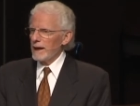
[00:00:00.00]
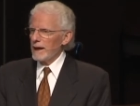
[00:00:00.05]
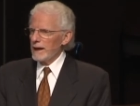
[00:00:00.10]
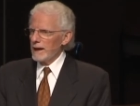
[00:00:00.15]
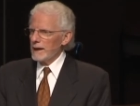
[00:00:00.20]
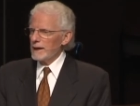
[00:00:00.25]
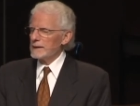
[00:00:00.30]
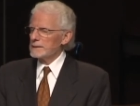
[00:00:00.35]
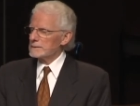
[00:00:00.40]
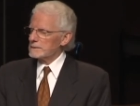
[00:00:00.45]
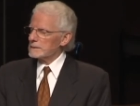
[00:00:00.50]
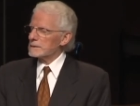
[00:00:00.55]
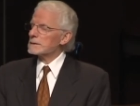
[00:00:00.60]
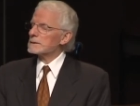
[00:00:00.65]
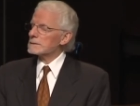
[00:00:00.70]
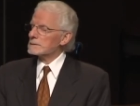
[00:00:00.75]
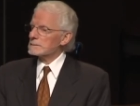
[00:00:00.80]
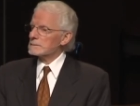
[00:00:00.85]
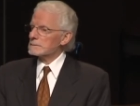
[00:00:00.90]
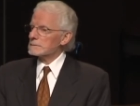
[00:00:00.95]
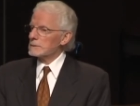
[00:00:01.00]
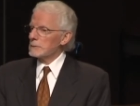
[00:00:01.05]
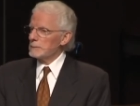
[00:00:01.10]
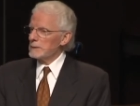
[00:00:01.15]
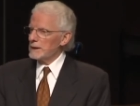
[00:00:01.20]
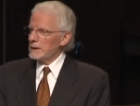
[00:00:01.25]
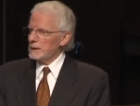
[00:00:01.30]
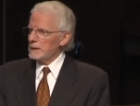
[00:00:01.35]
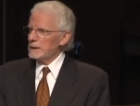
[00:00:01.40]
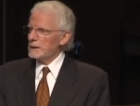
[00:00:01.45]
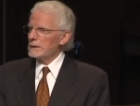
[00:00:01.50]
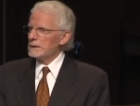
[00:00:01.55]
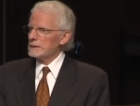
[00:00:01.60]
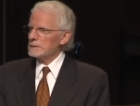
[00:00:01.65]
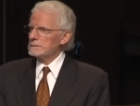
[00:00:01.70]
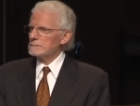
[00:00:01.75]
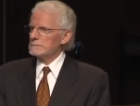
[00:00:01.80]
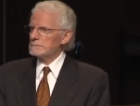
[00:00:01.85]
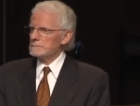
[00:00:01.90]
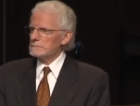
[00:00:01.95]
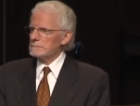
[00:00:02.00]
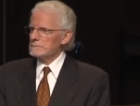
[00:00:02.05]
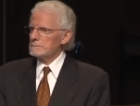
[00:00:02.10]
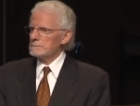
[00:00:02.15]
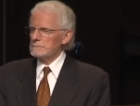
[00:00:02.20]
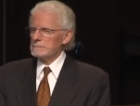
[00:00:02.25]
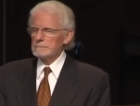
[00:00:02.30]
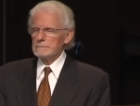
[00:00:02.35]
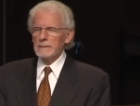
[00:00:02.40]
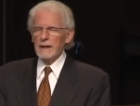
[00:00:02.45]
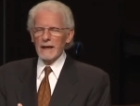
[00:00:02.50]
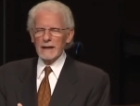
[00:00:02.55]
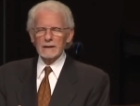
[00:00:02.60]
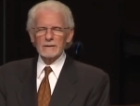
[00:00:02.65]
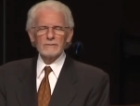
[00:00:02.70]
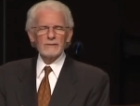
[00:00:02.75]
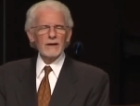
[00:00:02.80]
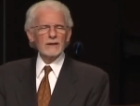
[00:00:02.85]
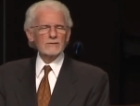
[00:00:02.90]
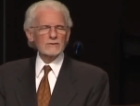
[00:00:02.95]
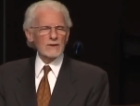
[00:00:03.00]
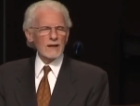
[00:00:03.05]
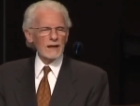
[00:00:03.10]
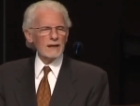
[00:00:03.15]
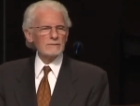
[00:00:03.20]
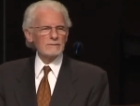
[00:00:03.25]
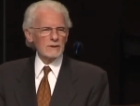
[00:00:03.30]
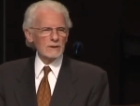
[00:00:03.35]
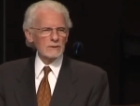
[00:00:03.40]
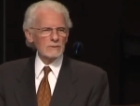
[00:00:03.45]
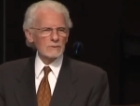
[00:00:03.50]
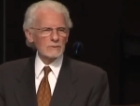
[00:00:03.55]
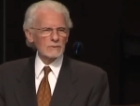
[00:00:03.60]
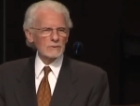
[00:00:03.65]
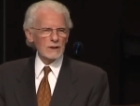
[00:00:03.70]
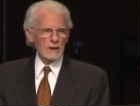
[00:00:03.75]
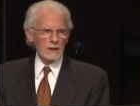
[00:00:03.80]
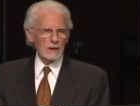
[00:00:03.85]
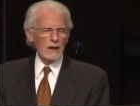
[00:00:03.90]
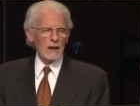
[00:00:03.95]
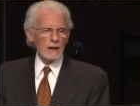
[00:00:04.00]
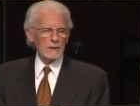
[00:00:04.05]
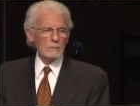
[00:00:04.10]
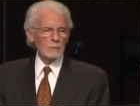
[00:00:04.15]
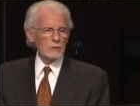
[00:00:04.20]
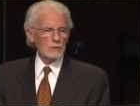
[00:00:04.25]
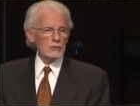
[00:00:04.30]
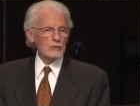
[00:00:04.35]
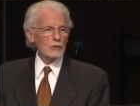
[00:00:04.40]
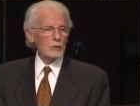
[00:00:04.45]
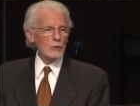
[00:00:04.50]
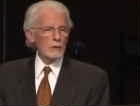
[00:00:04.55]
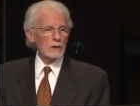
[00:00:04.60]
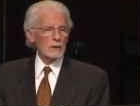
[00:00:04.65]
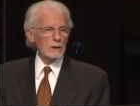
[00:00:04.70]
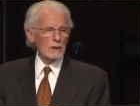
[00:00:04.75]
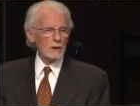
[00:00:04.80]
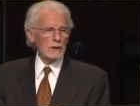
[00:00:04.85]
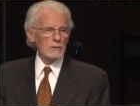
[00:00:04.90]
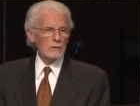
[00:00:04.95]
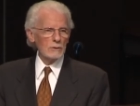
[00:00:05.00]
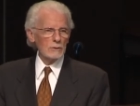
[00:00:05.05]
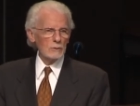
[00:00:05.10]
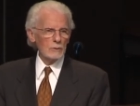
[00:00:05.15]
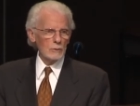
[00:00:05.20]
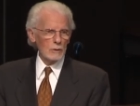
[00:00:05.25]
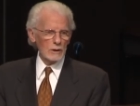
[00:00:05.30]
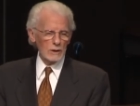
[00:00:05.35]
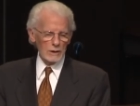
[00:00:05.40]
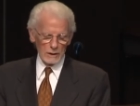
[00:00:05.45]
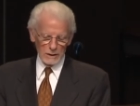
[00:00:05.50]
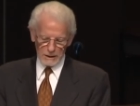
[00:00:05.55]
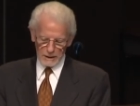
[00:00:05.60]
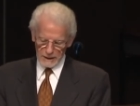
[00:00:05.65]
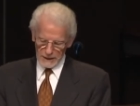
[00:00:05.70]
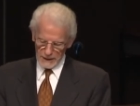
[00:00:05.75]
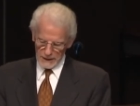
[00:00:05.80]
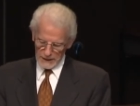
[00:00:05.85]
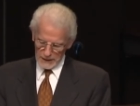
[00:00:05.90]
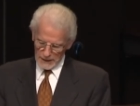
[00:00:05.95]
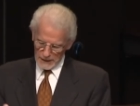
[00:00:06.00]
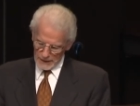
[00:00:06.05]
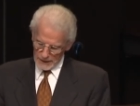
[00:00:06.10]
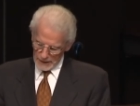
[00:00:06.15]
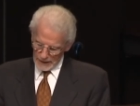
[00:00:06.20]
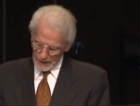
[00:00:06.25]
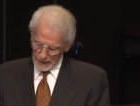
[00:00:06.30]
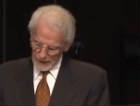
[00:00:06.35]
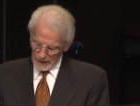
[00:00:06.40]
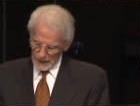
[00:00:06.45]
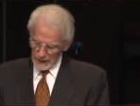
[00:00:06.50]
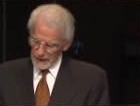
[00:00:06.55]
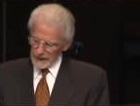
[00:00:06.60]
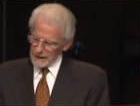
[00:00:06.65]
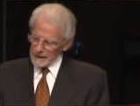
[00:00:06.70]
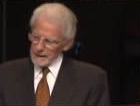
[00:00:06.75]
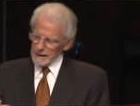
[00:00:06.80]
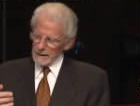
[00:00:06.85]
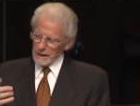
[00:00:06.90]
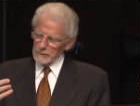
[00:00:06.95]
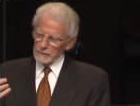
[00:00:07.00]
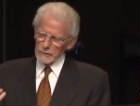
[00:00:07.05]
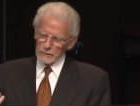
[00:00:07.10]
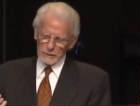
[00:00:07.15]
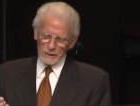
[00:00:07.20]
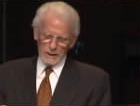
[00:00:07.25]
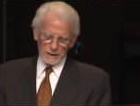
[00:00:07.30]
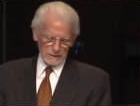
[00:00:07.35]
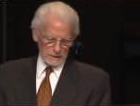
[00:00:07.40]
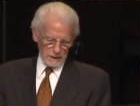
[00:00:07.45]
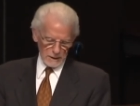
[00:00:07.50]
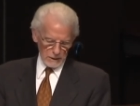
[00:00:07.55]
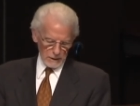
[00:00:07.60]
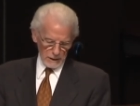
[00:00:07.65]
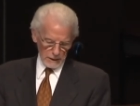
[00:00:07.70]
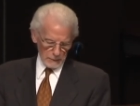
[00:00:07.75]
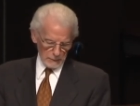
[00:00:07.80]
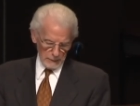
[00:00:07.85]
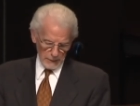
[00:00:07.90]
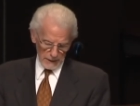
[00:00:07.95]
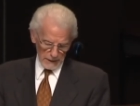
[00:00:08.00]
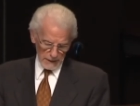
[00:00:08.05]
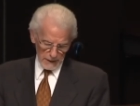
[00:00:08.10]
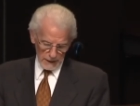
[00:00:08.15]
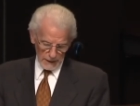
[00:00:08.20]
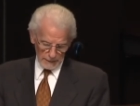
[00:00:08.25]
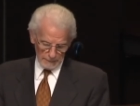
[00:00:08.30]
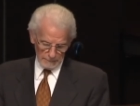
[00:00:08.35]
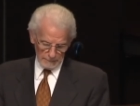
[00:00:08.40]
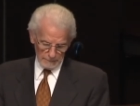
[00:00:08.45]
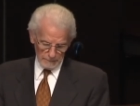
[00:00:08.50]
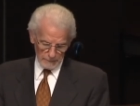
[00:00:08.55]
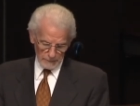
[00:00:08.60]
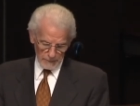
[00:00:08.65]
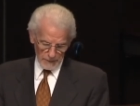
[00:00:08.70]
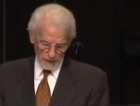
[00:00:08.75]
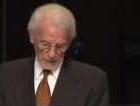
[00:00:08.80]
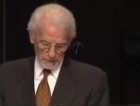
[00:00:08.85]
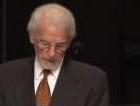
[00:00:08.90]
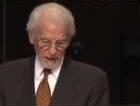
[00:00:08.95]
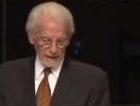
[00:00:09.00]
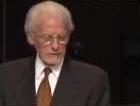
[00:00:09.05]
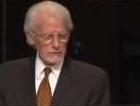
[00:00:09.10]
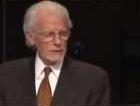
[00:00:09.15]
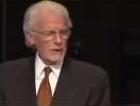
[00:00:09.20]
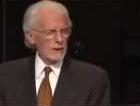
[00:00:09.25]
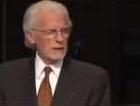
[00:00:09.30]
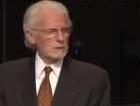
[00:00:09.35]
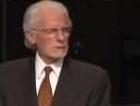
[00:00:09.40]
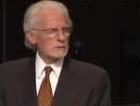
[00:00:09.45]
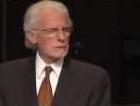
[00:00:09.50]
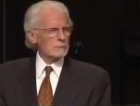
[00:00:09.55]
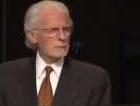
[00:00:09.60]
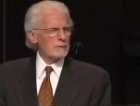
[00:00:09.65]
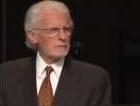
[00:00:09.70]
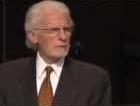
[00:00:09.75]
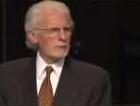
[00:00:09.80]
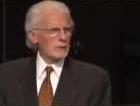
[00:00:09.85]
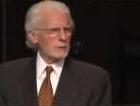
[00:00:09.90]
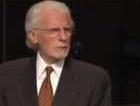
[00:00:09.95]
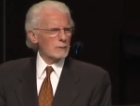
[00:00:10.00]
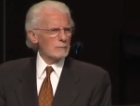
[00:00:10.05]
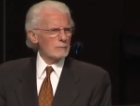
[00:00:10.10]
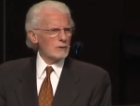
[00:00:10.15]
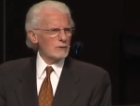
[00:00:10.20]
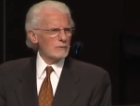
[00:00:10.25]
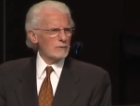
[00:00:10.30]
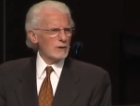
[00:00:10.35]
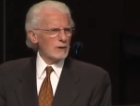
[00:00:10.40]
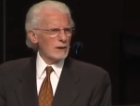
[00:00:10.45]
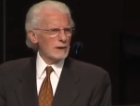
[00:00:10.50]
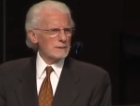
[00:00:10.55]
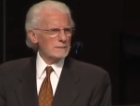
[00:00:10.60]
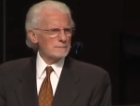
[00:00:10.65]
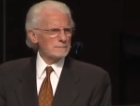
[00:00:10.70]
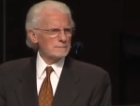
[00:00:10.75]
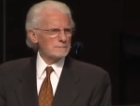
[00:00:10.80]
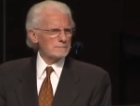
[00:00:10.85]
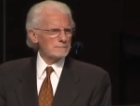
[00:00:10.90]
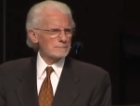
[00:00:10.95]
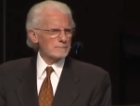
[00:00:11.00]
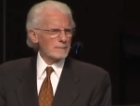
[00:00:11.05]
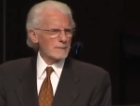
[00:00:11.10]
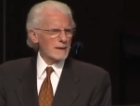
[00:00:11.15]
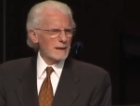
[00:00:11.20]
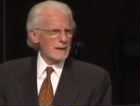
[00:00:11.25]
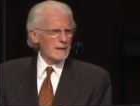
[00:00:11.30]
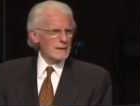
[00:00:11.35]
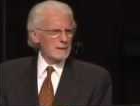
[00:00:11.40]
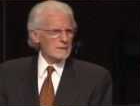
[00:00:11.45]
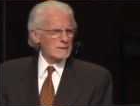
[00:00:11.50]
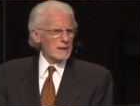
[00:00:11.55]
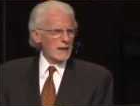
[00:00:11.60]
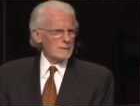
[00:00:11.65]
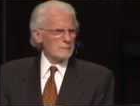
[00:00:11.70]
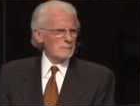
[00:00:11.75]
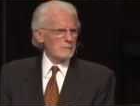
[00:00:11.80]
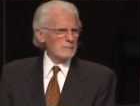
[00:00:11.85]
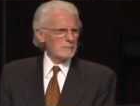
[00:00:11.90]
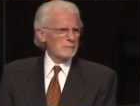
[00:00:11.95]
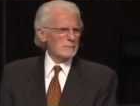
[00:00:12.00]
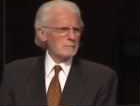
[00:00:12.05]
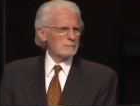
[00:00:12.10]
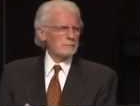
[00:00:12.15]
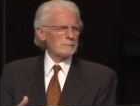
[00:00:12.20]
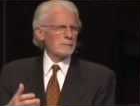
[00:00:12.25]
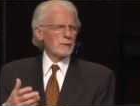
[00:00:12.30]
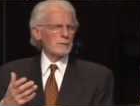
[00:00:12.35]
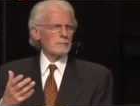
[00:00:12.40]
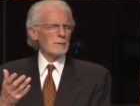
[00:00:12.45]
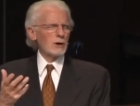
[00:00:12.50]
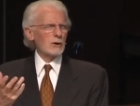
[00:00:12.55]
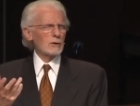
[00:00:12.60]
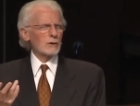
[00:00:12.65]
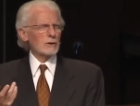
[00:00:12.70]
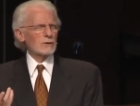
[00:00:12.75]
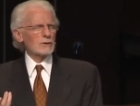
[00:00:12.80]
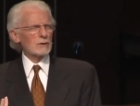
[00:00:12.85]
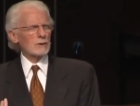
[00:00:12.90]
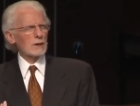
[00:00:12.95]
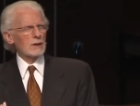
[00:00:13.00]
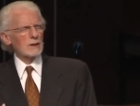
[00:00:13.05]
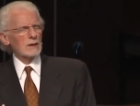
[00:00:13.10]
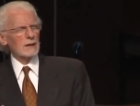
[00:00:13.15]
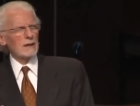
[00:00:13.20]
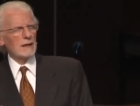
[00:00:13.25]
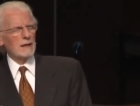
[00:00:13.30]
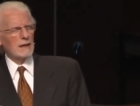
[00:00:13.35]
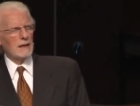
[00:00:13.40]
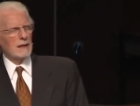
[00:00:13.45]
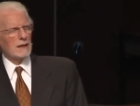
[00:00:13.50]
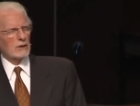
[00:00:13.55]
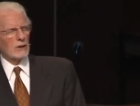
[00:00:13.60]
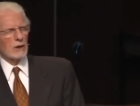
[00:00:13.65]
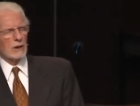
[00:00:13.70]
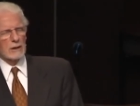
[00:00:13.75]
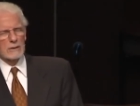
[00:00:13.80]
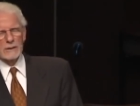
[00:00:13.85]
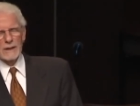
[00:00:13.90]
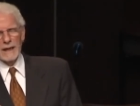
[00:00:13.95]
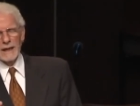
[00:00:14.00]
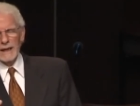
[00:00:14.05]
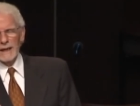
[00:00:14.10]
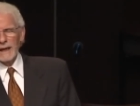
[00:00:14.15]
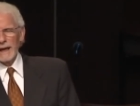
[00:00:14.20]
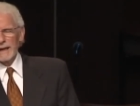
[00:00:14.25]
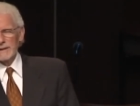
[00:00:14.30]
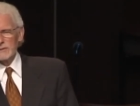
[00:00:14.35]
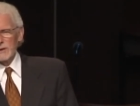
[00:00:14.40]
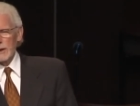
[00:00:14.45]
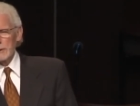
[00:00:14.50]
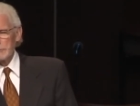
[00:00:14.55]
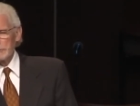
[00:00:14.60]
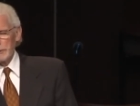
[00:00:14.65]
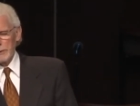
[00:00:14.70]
and to be manifest evidence that God was doing a new work. Uh, another thing that ought to pick up about tongues before we move on some promote it in our day as a